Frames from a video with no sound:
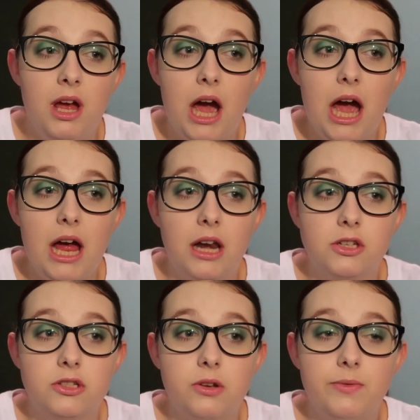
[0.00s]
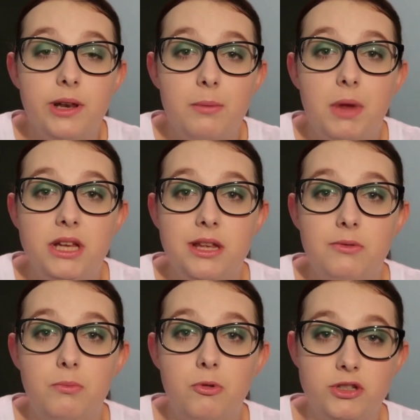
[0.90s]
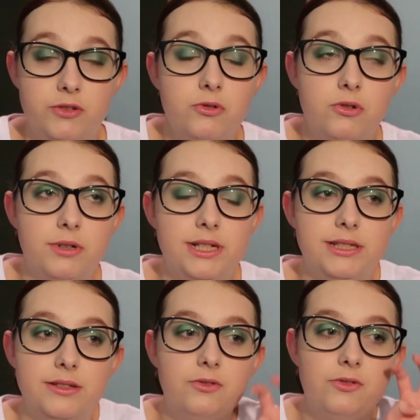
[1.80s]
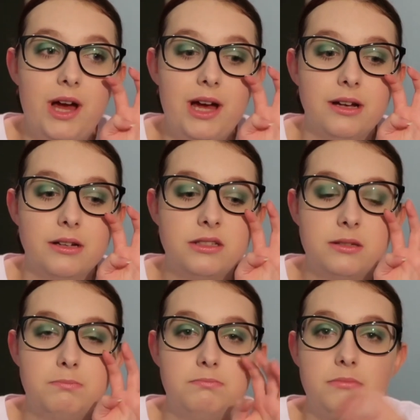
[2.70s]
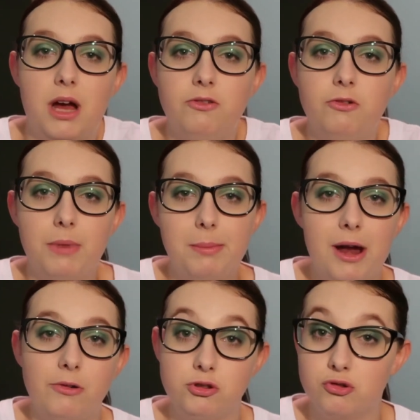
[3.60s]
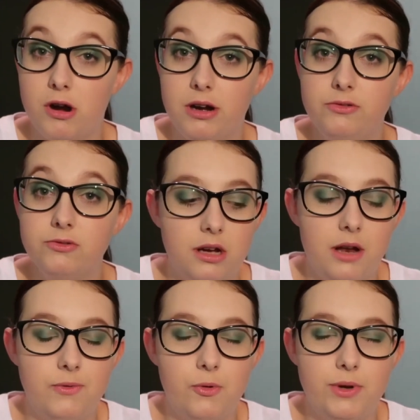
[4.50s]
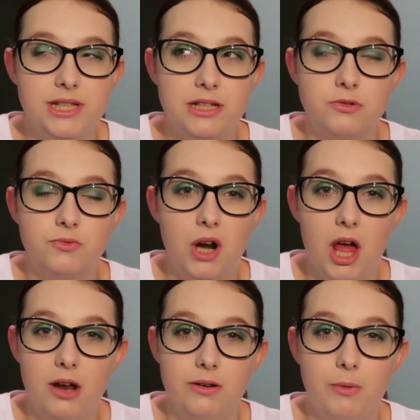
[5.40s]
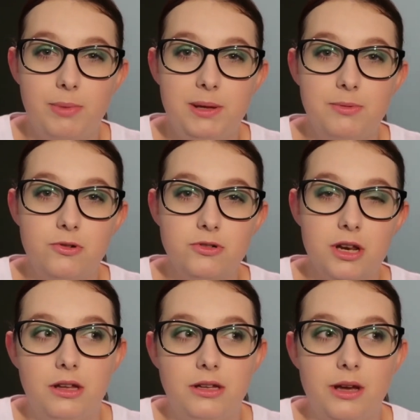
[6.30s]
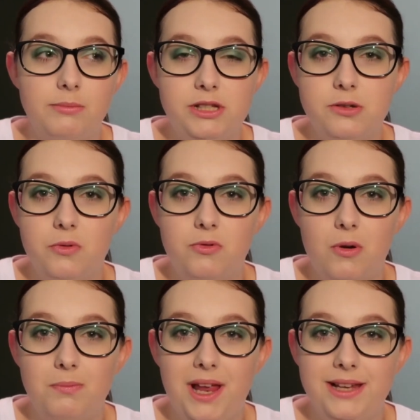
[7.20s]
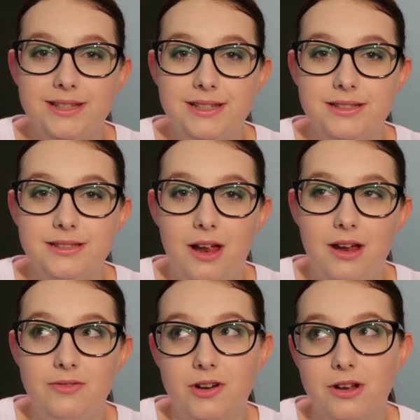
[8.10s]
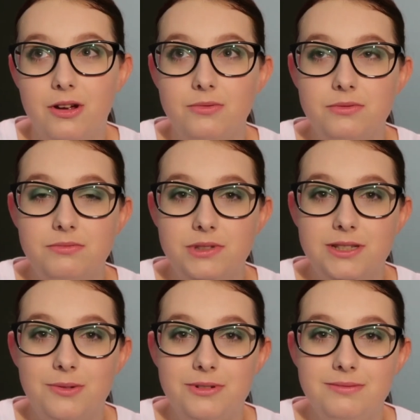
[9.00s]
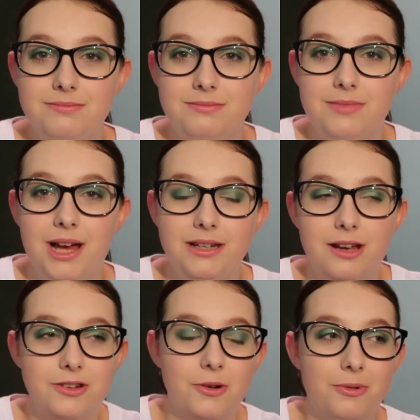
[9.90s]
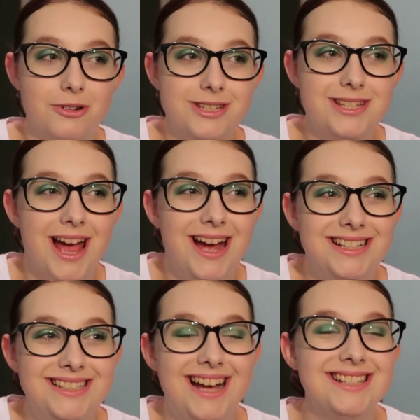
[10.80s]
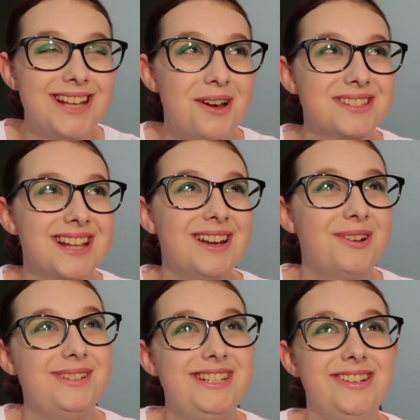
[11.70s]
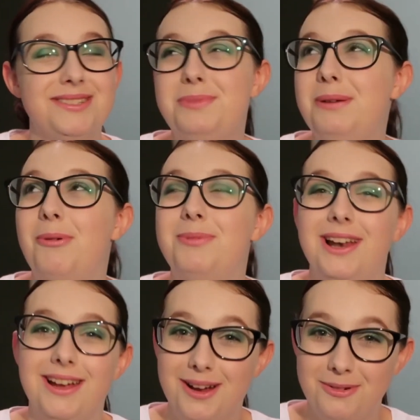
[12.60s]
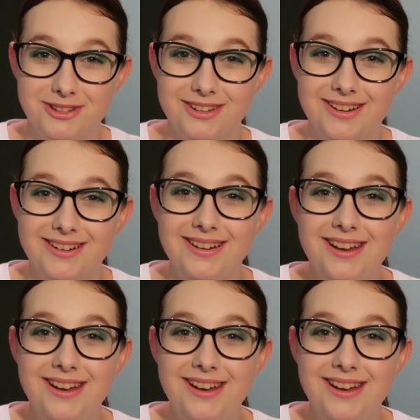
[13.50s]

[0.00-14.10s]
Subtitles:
And something that makes it even more difficult is the fact neither of my parents drive. I've always had to rely on other people to like, get me to and from places, like if I go with someone. And I don't want to that sounds like I was using people, but like I wasn't.